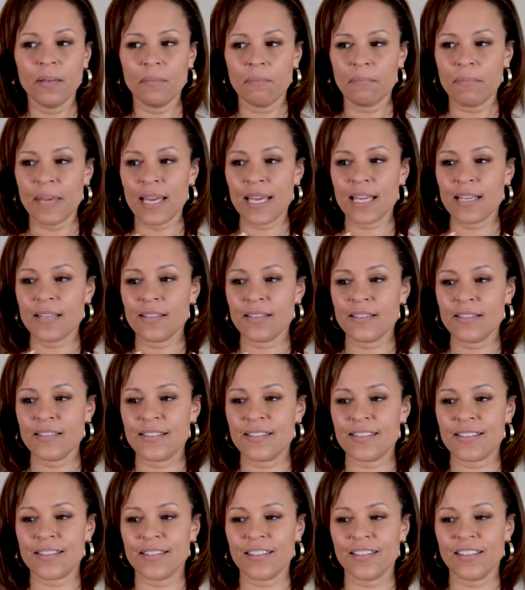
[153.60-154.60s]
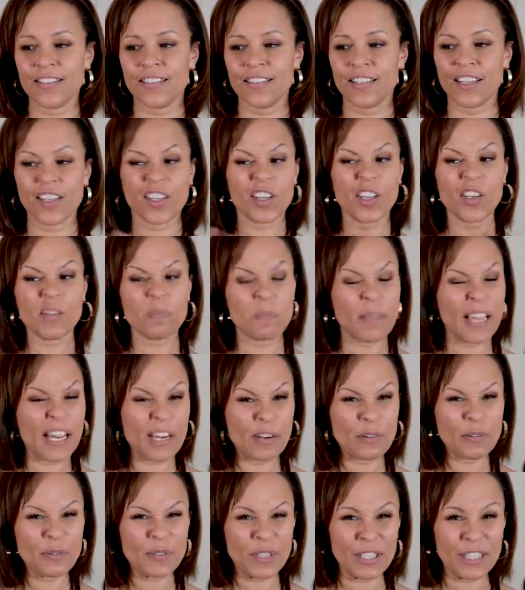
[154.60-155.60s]
means, it could mean
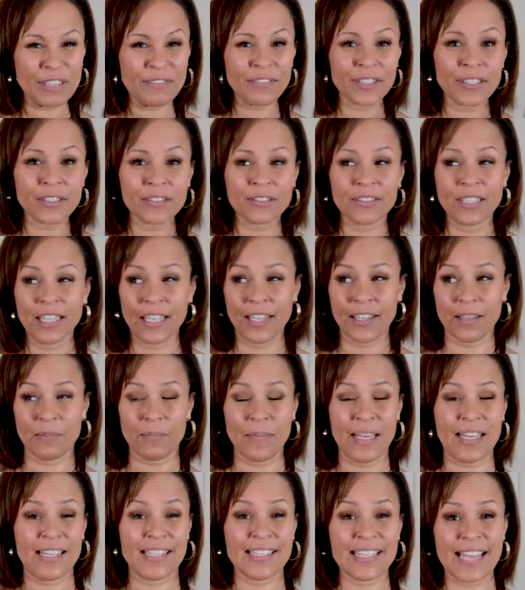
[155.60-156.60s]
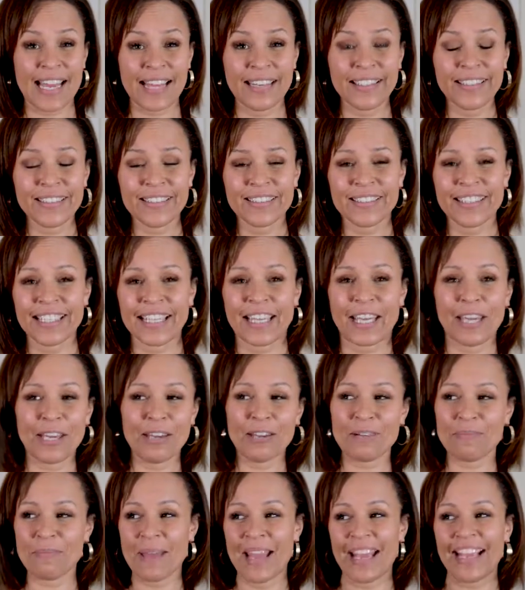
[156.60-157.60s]
a fiver, it could mean a tenner, it
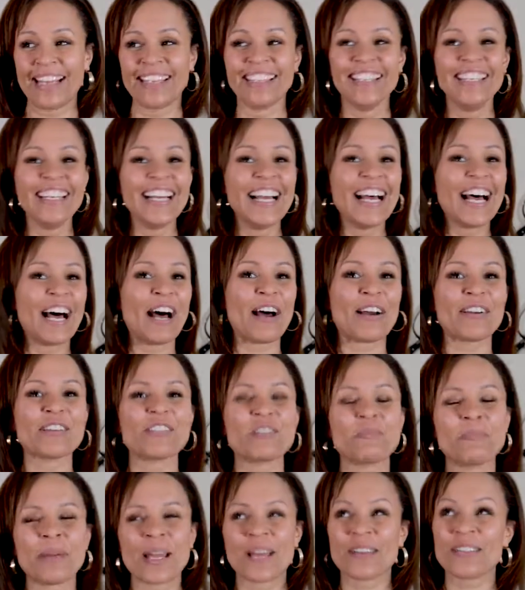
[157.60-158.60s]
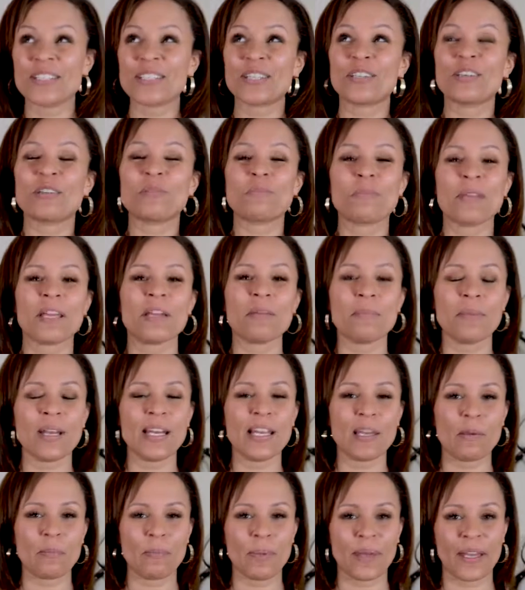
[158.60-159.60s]
could mean £100, it could mean £1
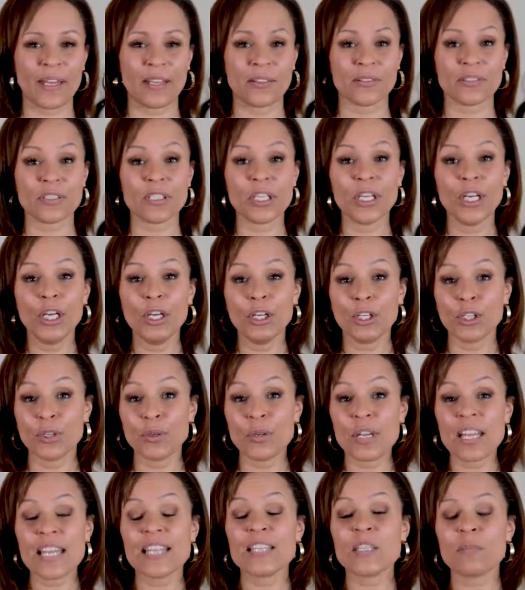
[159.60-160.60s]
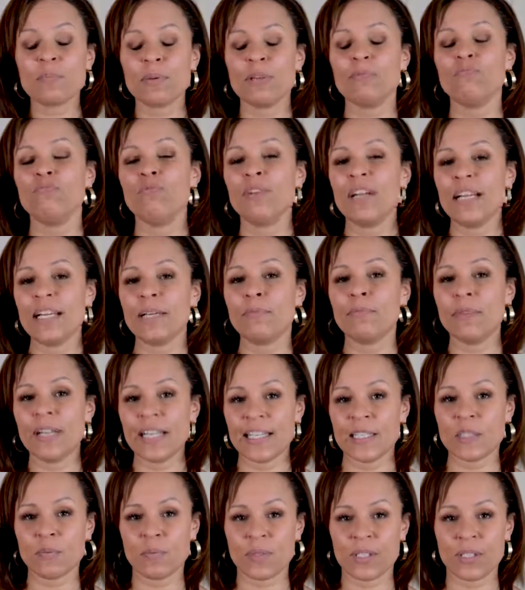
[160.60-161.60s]
million. You need to be really,
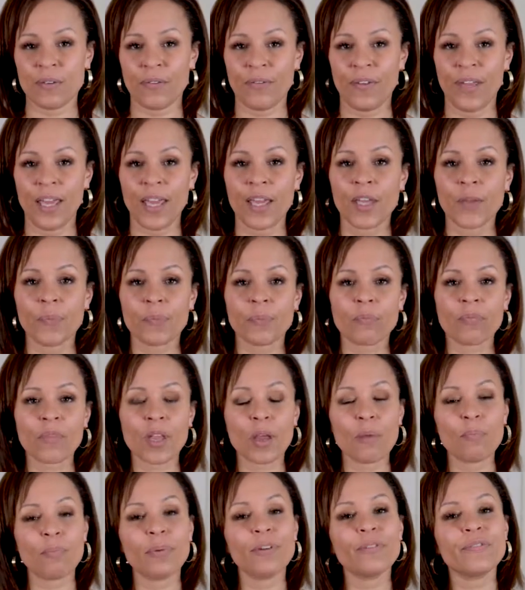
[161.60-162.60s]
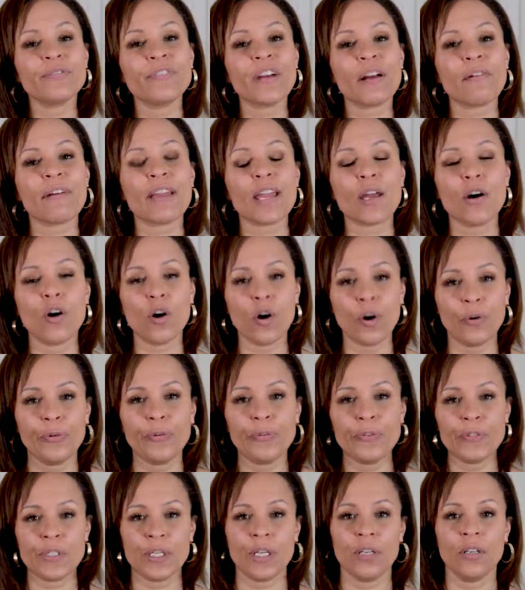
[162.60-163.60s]
really specific. But very
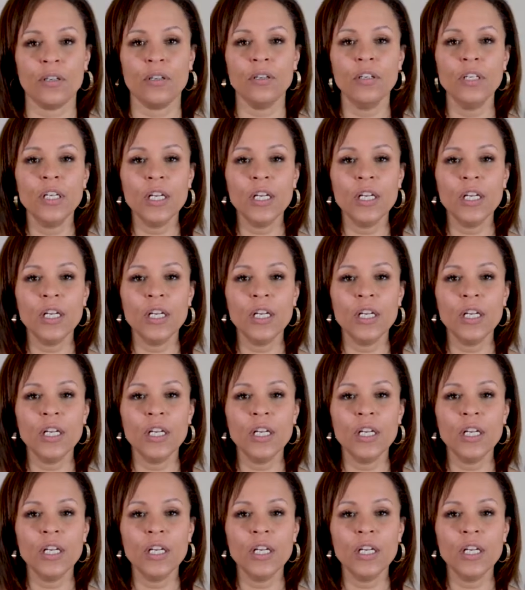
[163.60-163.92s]
often,